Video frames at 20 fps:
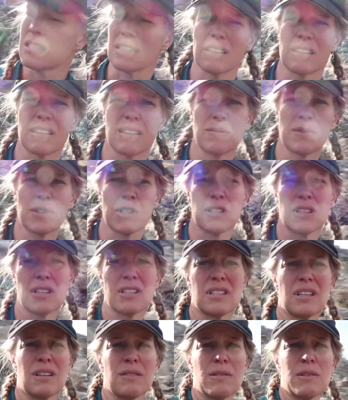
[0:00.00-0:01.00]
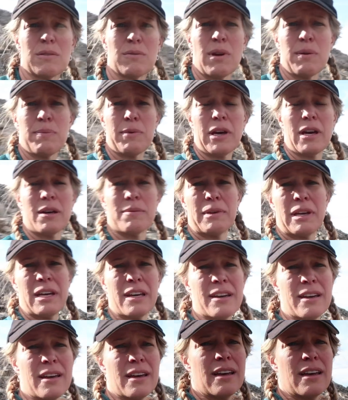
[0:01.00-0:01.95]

Sorry, I'm sure the sun was right behind me.